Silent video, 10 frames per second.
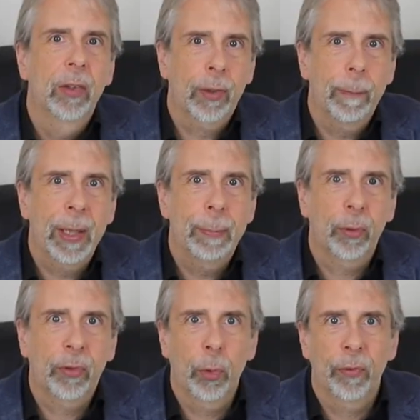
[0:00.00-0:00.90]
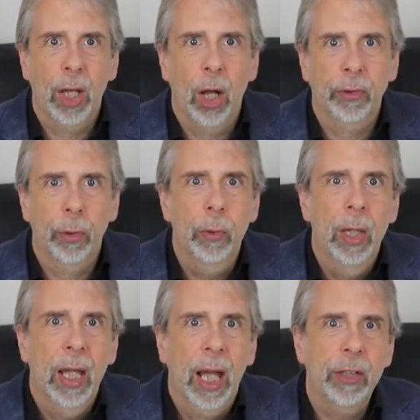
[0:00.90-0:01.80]
Some people saw the
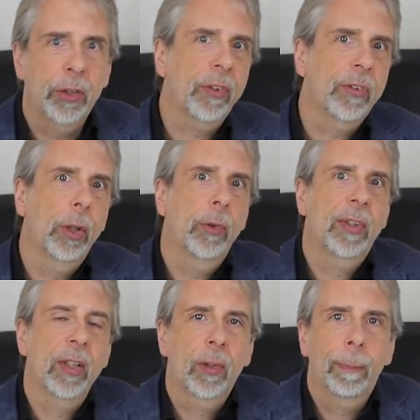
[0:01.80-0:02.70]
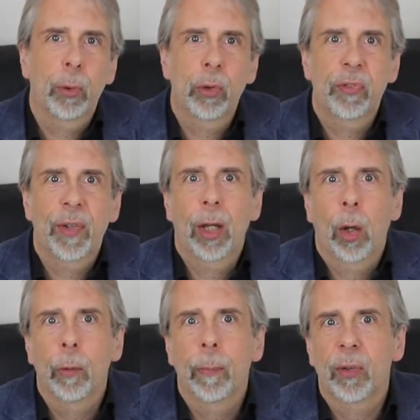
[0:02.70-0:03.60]
article and just used it to push their
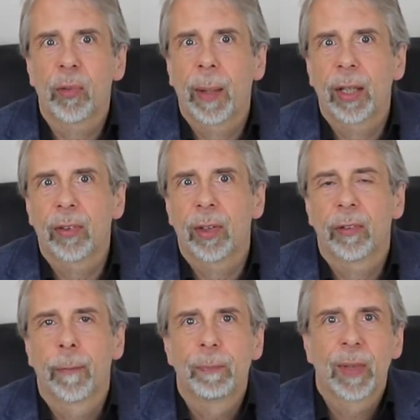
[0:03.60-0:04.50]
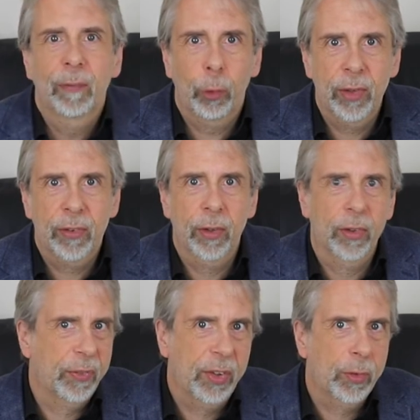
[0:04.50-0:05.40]
own perspective. For
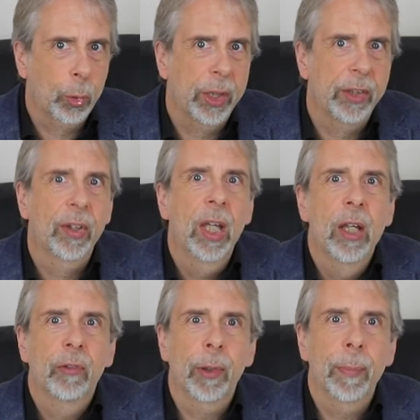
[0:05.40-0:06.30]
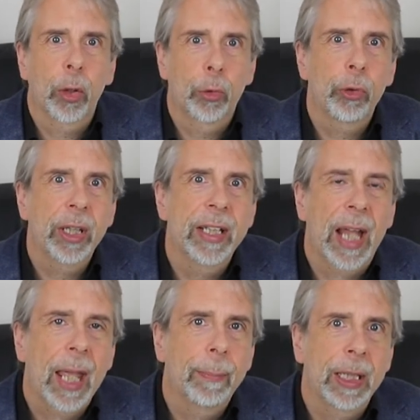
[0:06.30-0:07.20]
instance, this tweet from
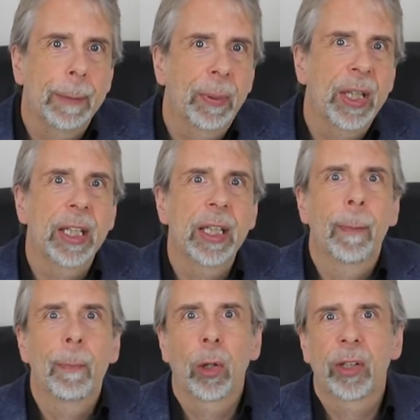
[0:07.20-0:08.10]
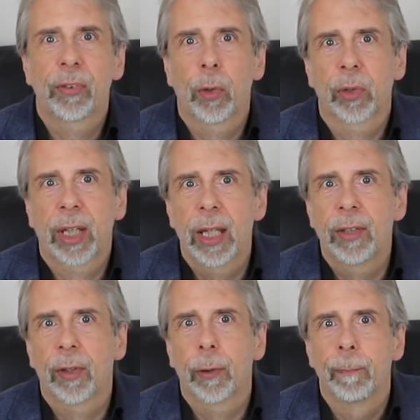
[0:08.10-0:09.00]
Green MEP Molly Scott
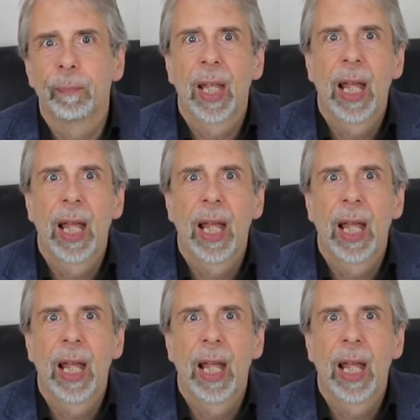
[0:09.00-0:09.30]
Cato.